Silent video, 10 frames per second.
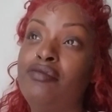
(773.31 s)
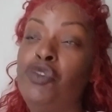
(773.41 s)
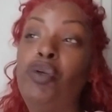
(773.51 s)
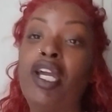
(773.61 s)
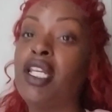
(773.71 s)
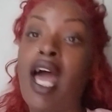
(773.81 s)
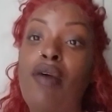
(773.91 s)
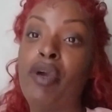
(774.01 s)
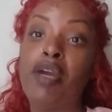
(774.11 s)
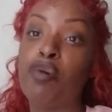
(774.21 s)
You
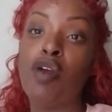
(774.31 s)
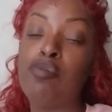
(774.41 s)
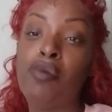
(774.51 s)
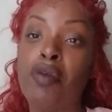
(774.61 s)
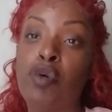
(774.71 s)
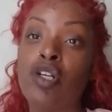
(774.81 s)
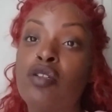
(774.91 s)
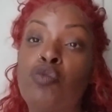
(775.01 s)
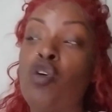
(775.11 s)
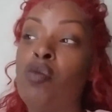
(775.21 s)
cannot wear purple in
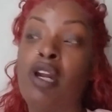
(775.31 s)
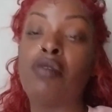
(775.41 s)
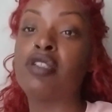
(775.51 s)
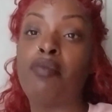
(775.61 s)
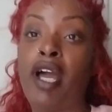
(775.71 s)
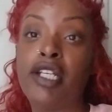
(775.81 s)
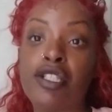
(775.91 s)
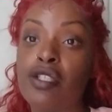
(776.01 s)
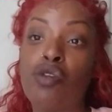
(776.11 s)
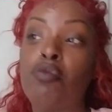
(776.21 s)
Baltimore without somebody
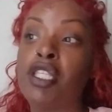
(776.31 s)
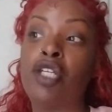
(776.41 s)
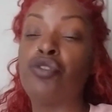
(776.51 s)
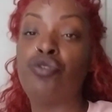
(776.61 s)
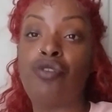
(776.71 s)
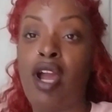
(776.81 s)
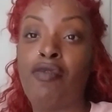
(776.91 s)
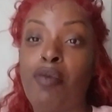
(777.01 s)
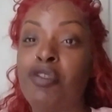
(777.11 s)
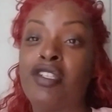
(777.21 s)
assuming that you try and
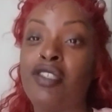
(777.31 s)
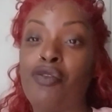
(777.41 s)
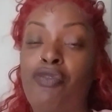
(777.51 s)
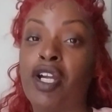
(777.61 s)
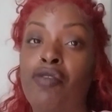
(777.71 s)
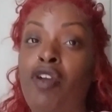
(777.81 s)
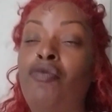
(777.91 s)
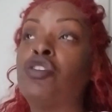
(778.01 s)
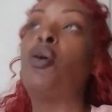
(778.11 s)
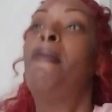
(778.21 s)
represent the fucking
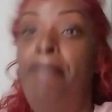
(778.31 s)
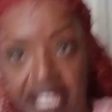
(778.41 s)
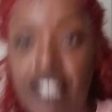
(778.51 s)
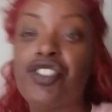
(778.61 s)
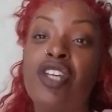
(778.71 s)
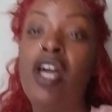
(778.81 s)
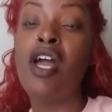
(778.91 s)
Ravens. No, bitch.